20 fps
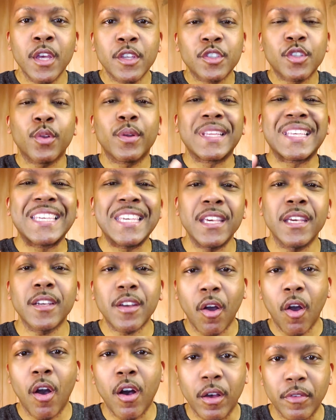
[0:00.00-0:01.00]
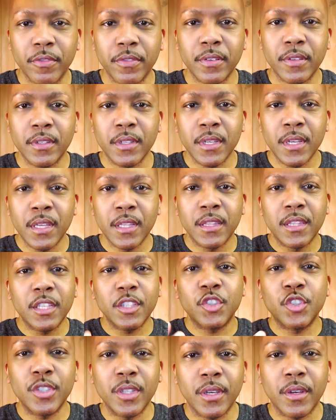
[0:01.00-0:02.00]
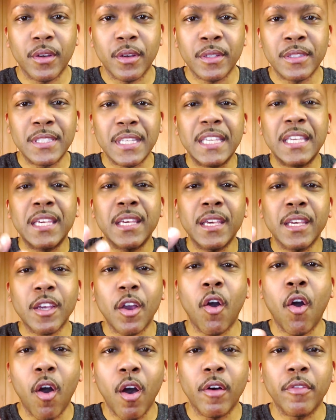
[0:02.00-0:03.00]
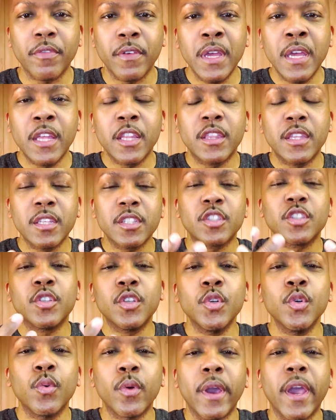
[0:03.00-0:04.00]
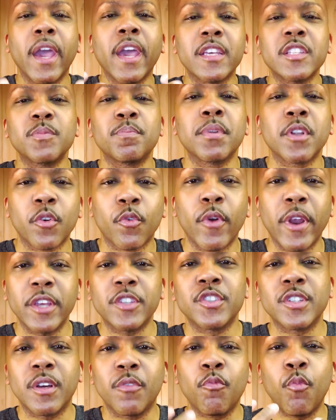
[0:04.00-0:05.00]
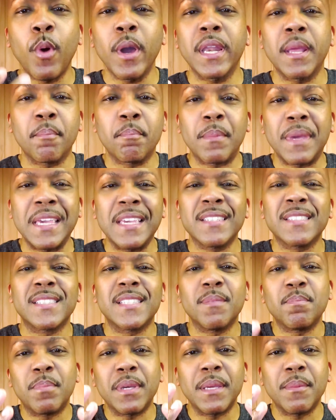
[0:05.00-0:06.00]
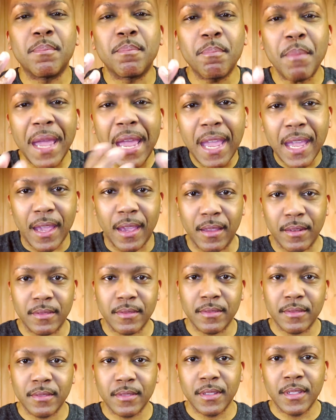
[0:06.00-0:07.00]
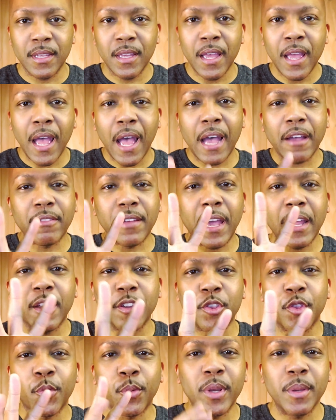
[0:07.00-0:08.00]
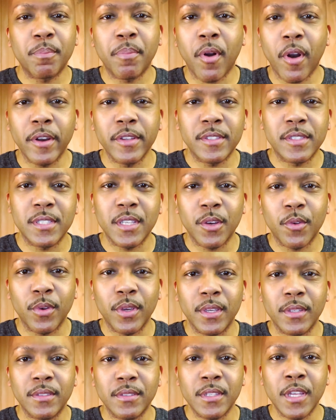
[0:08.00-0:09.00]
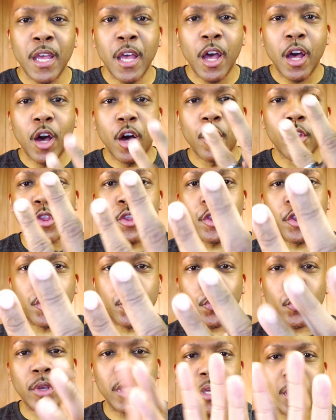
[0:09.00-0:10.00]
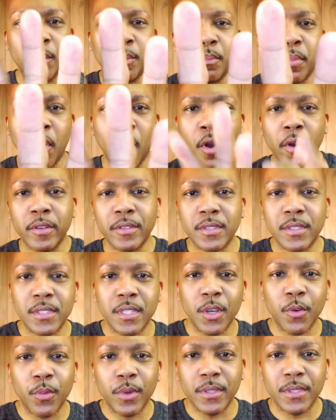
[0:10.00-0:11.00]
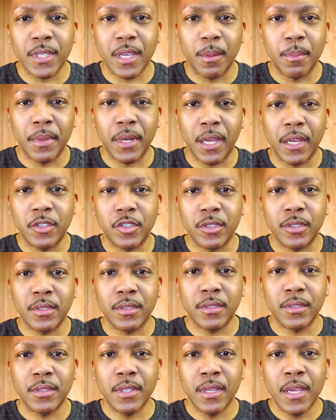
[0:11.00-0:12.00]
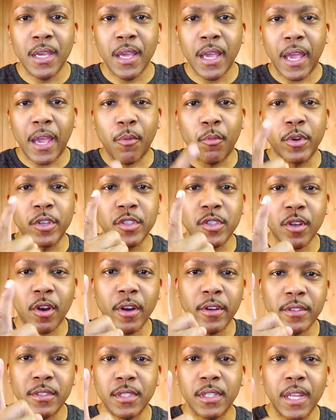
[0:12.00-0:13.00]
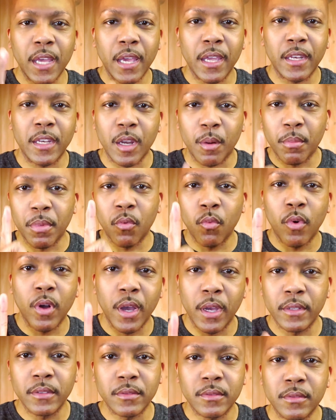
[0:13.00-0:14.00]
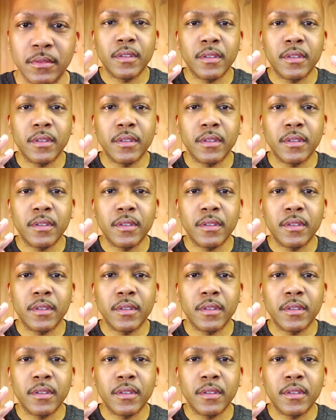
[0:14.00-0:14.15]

So to kick off this year, to kick off this new exploration of what it means to be man, I've got a three-part series, coming at you. And we're starting today. Number one,